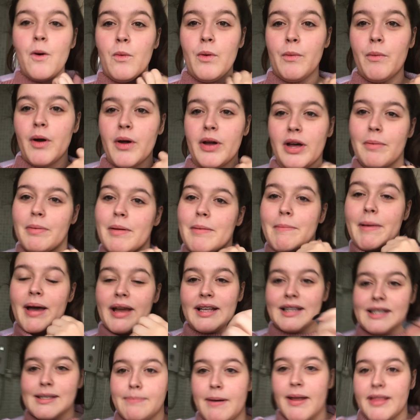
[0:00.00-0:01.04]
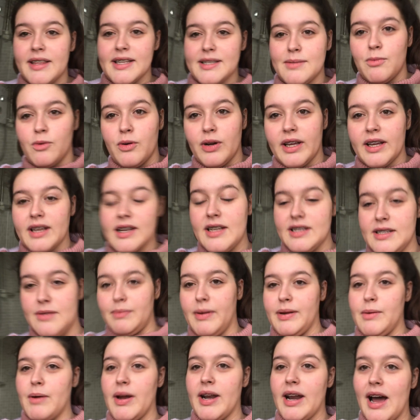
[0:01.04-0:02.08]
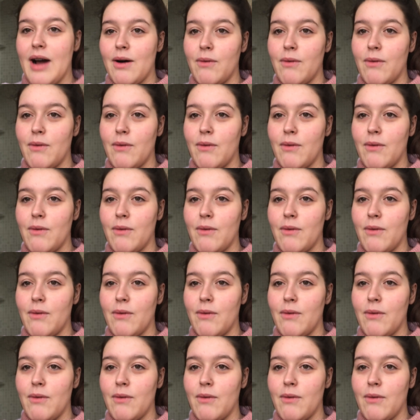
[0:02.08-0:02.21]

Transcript: we woke up in Megan's bed this morning because we went